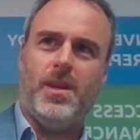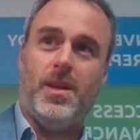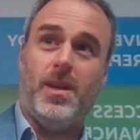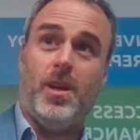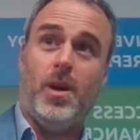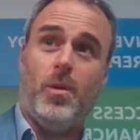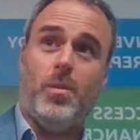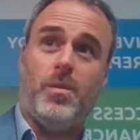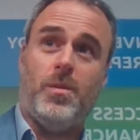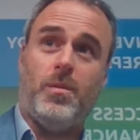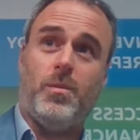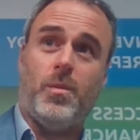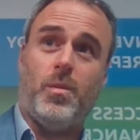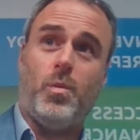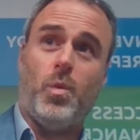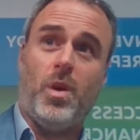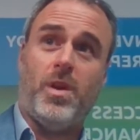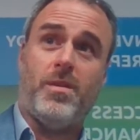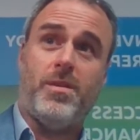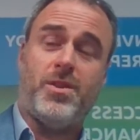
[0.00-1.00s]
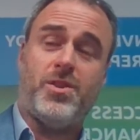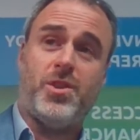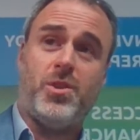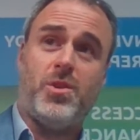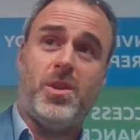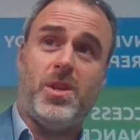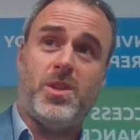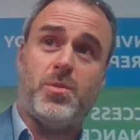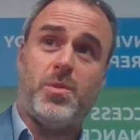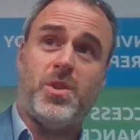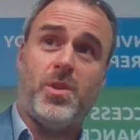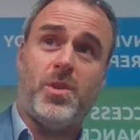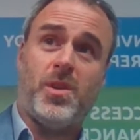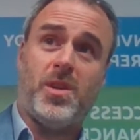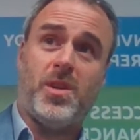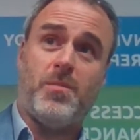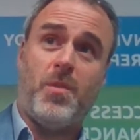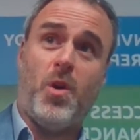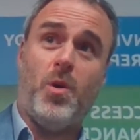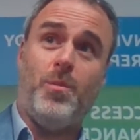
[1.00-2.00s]
one of the 2 deals we're doing
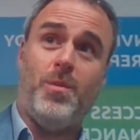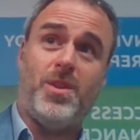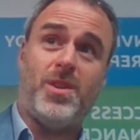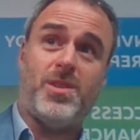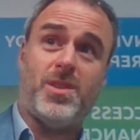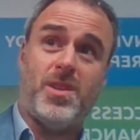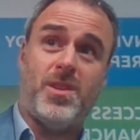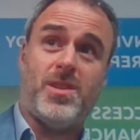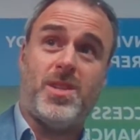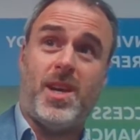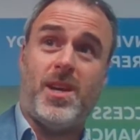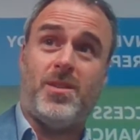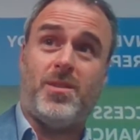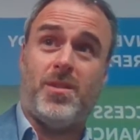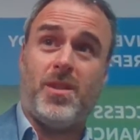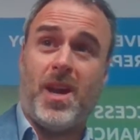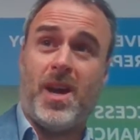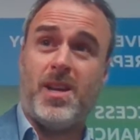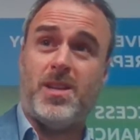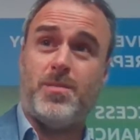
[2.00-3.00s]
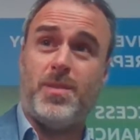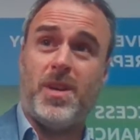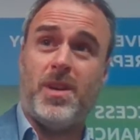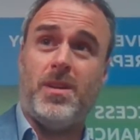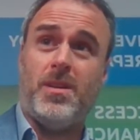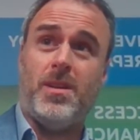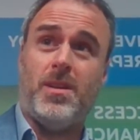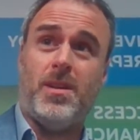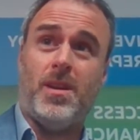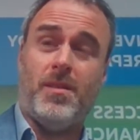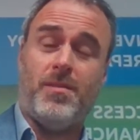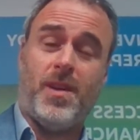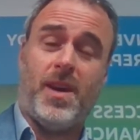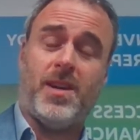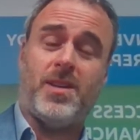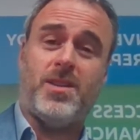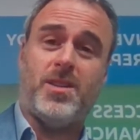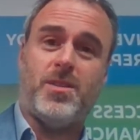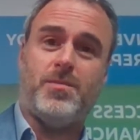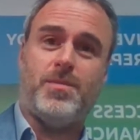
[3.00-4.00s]
at the moment is in a sector that has been
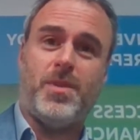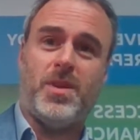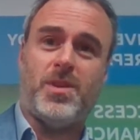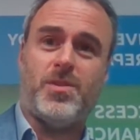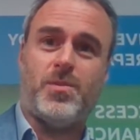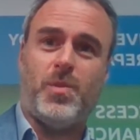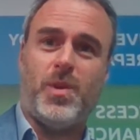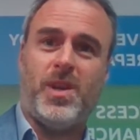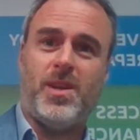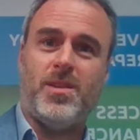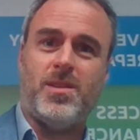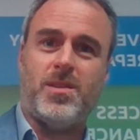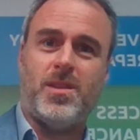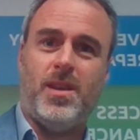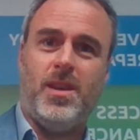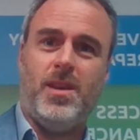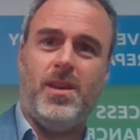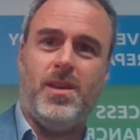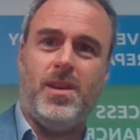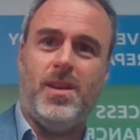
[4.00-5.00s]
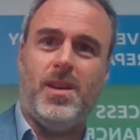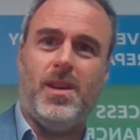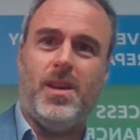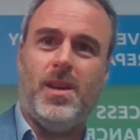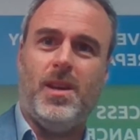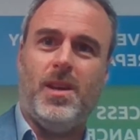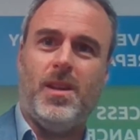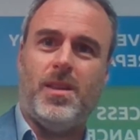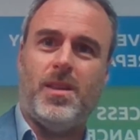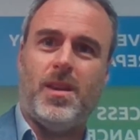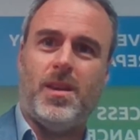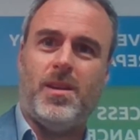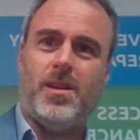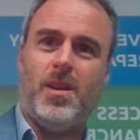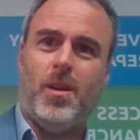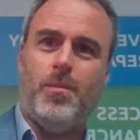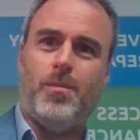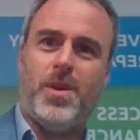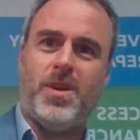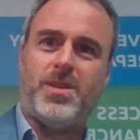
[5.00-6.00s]
affected, but we can see that,
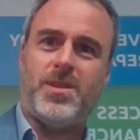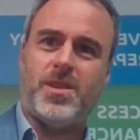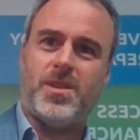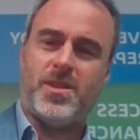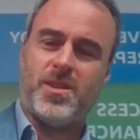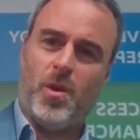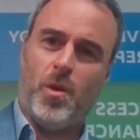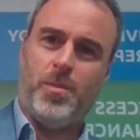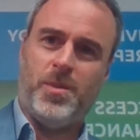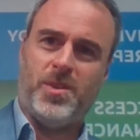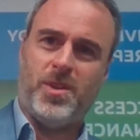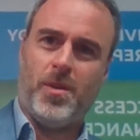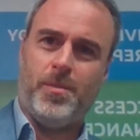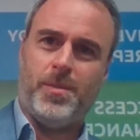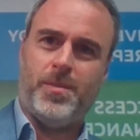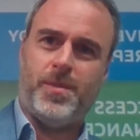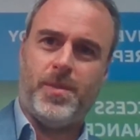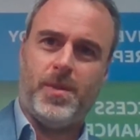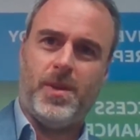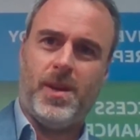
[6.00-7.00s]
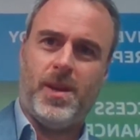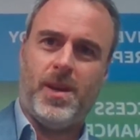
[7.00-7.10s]
business has opened up